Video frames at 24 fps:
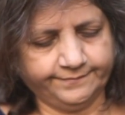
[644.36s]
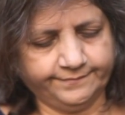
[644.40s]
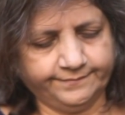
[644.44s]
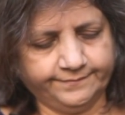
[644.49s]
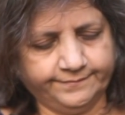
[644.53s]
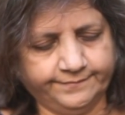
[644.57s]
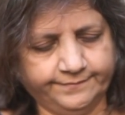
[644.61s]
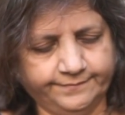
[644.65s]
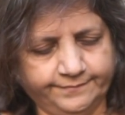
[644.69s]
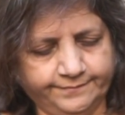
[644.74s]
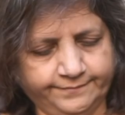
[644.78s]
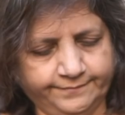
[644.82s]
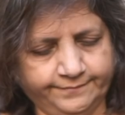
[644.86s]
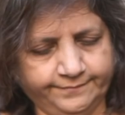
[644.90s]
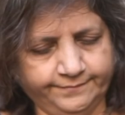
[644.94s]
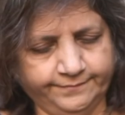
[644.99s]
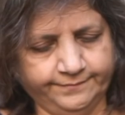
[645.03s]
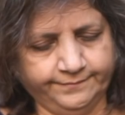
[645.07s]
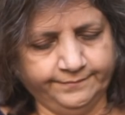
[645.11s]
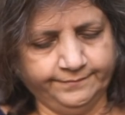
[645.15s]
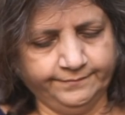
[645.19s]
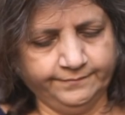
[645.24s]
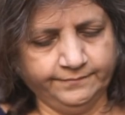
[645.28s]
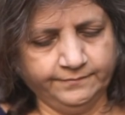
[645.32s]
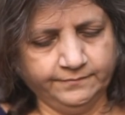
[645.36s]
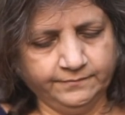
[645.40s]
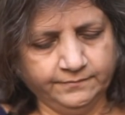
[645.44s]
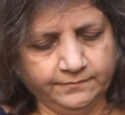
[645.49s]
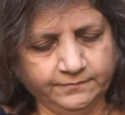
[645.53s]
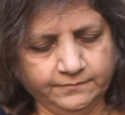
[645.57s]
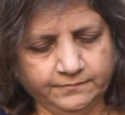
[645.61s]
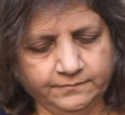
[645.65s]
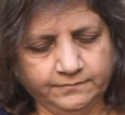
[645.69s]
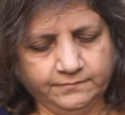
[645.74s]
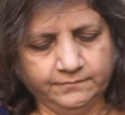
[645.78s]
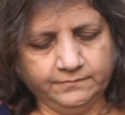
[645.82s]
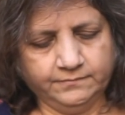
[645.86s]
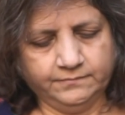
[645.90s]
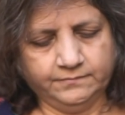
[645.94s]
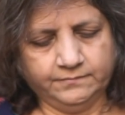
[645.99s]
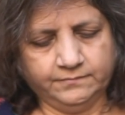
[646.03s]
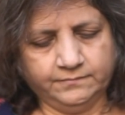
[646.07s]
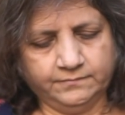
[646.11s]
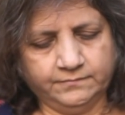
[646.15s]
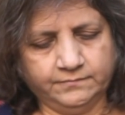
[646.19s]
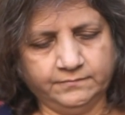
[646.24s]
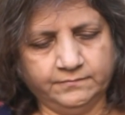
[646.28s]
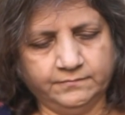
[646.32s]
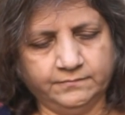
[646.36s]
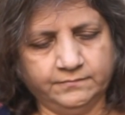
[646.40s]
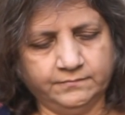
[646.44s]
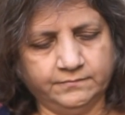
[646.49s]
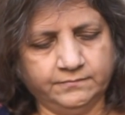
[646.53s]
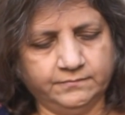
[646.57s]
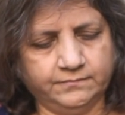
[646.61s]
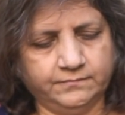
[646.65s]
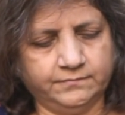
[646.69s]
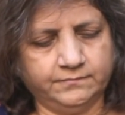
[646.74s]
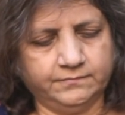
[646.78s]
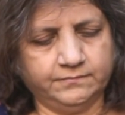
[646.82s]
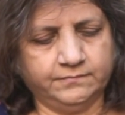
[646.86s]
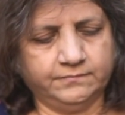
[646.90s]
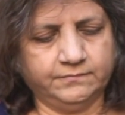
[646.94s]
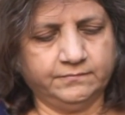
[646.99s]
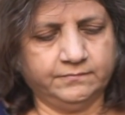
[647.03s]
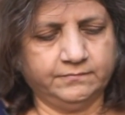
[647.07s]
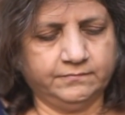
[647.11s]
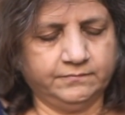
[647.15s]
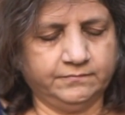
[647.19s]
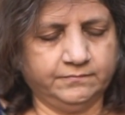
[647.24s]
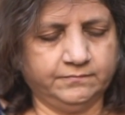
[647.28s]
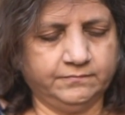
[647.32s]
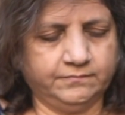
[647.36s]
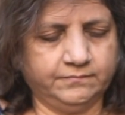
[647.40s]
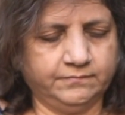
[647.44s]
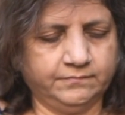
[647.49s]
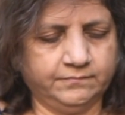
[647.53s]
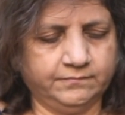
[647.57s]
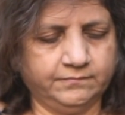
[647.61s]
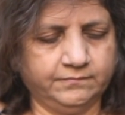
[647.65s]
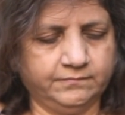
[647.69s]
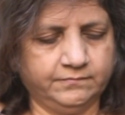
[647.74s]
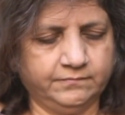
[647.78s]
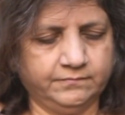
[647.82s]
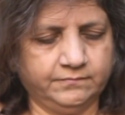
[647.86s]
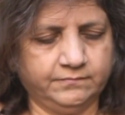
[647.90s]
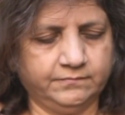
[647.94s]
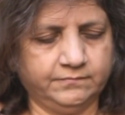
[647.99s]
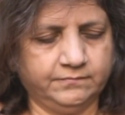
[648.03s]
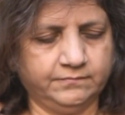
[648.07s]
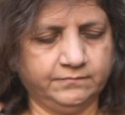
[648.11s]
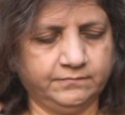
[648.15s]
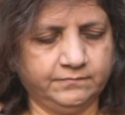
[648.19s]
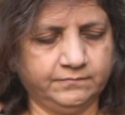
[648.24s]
This person isn't speaking.